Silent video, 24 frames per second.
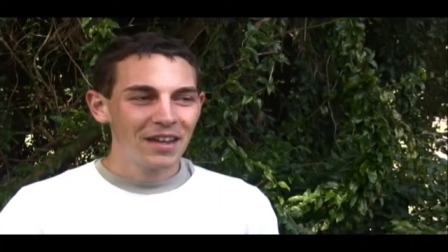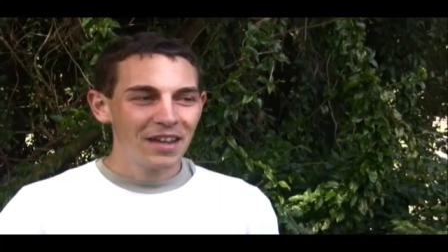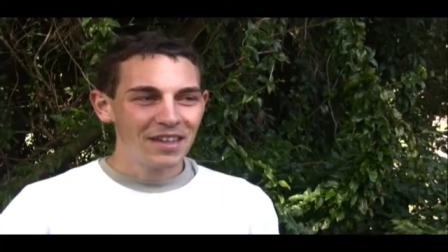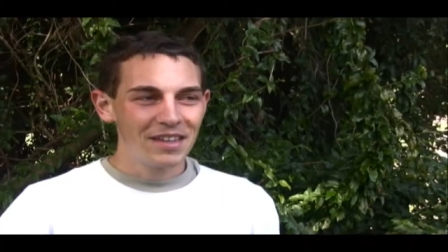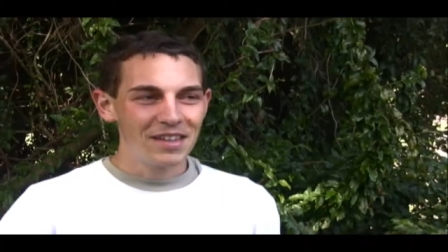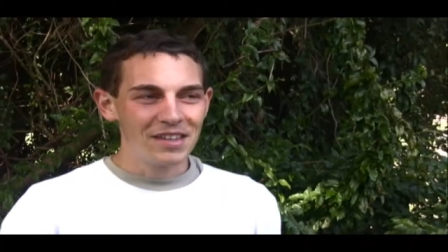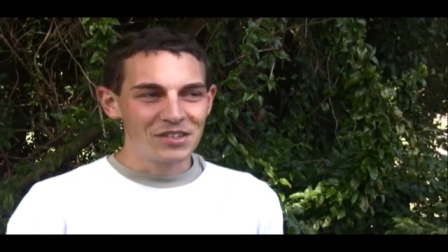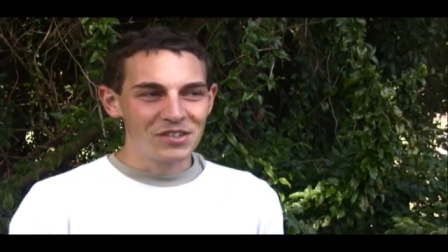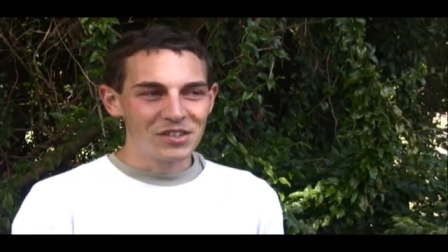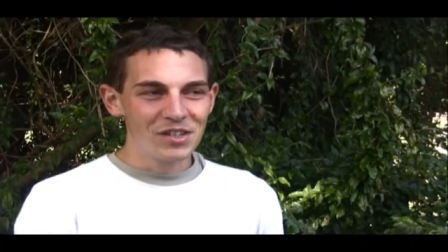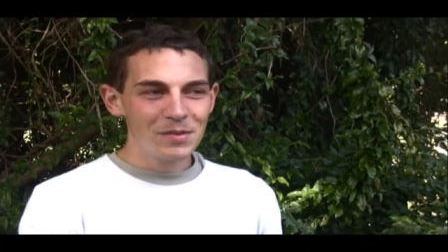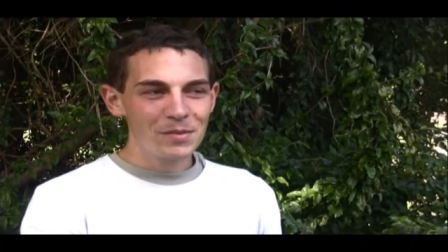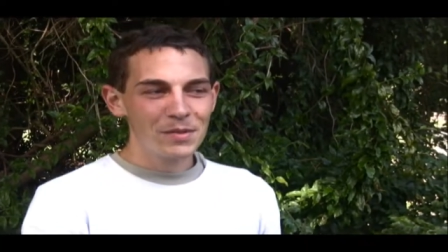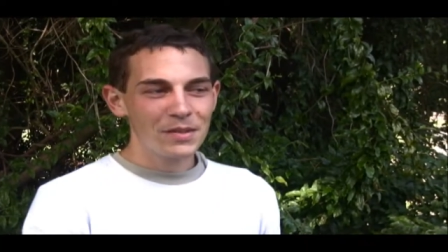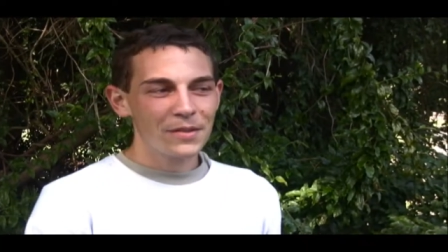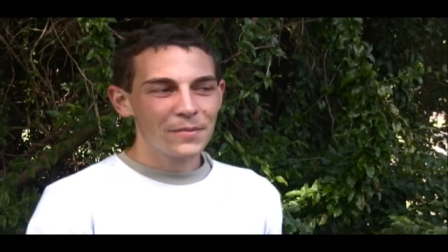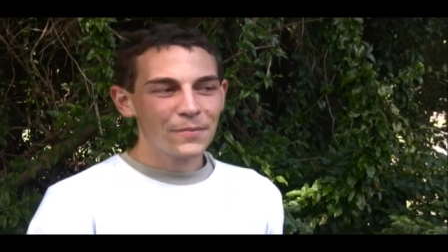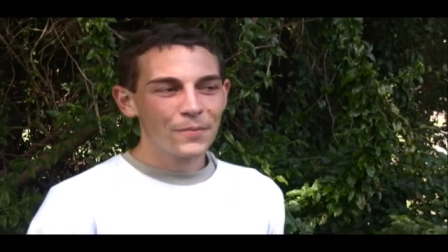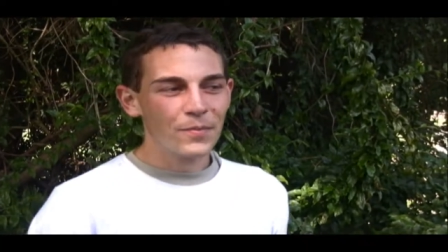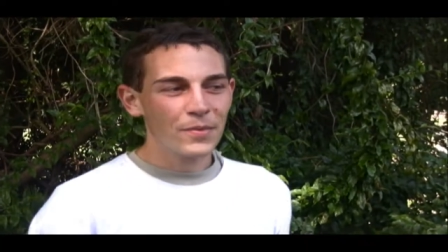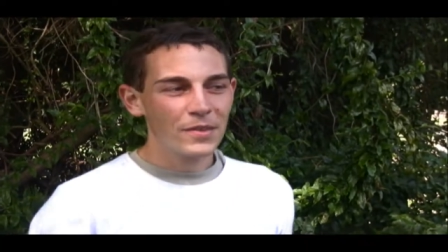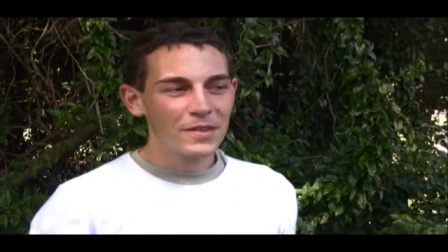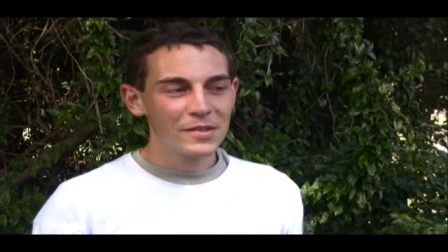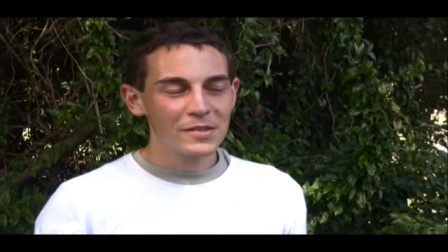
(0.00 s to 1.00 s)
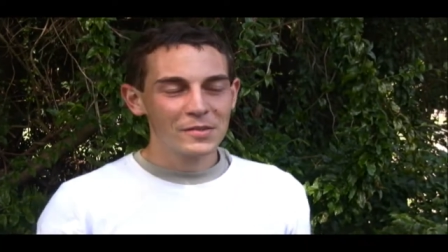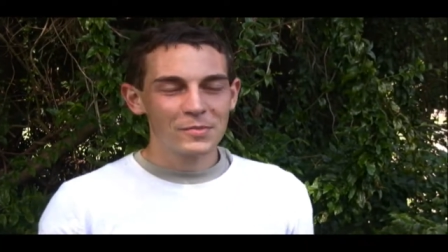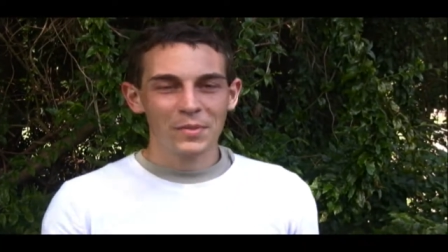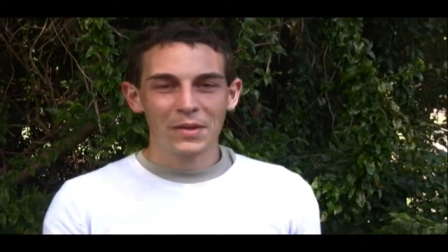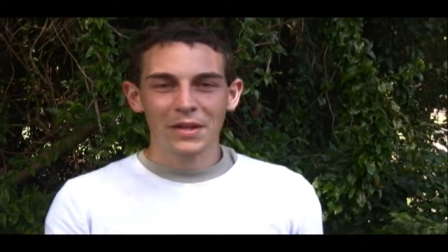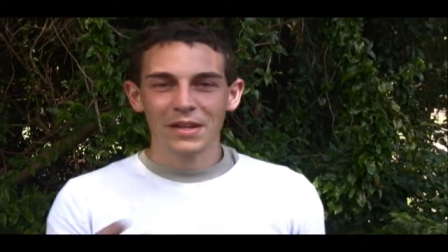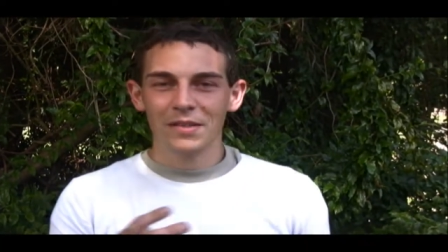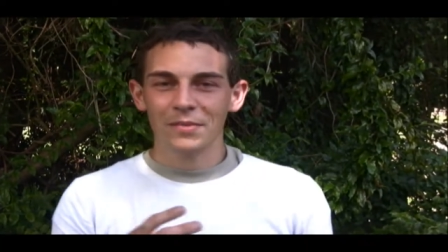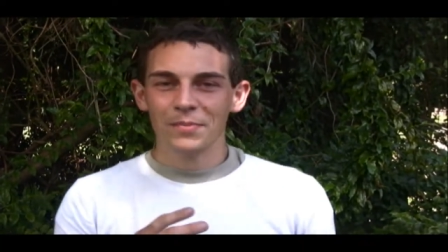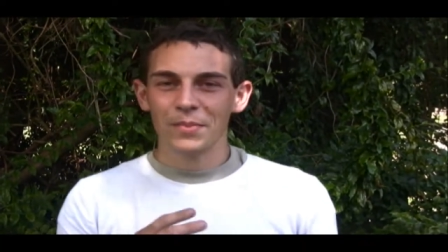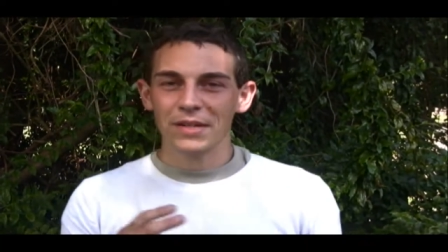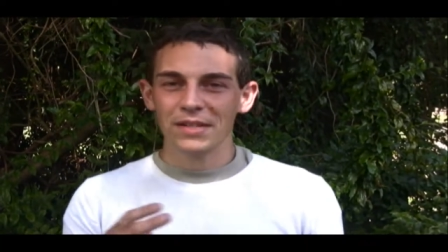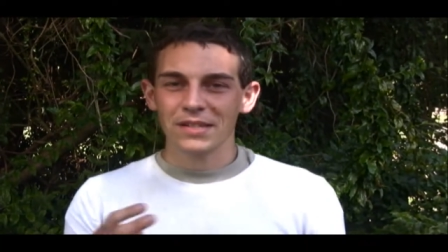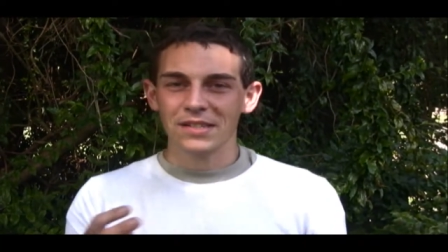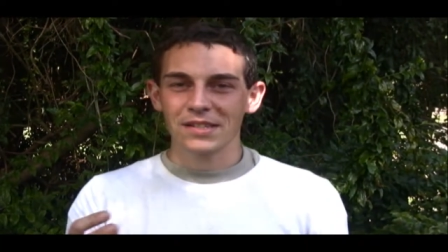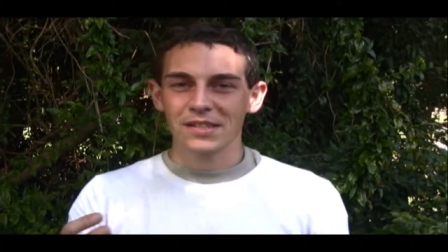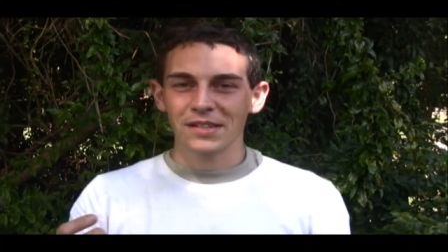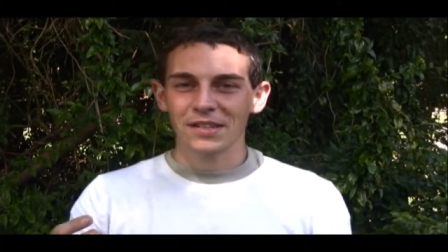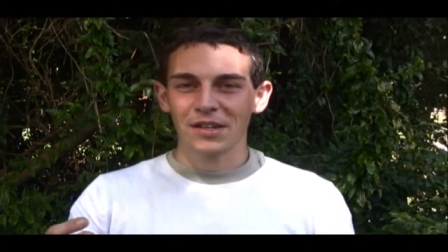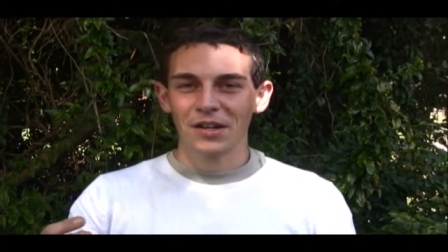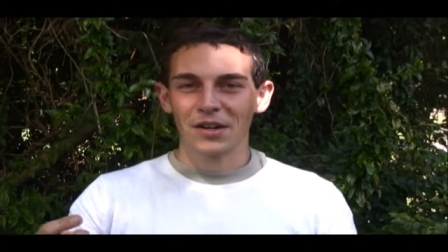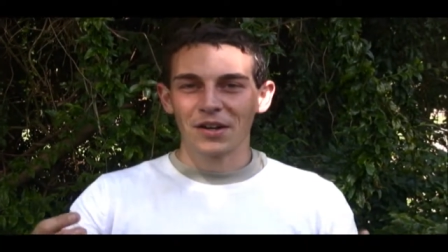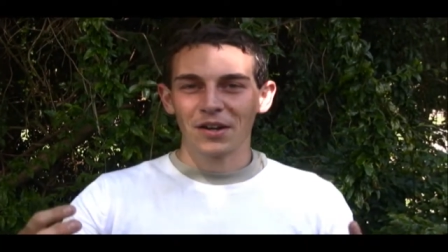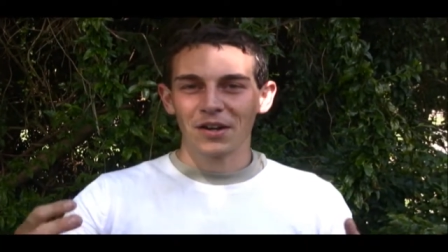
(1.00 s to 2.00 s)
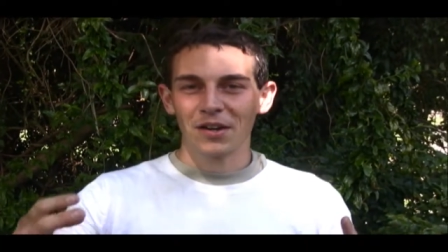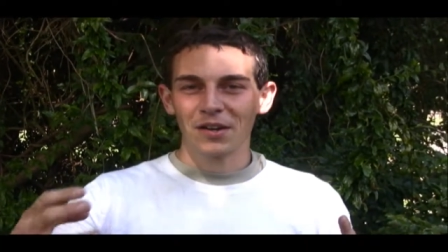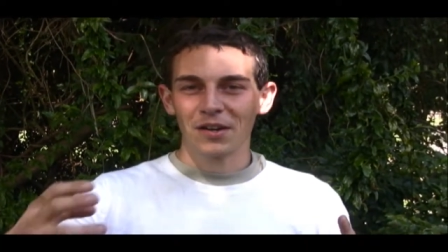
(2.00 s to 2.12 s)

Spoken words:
And then Jimmy has been basically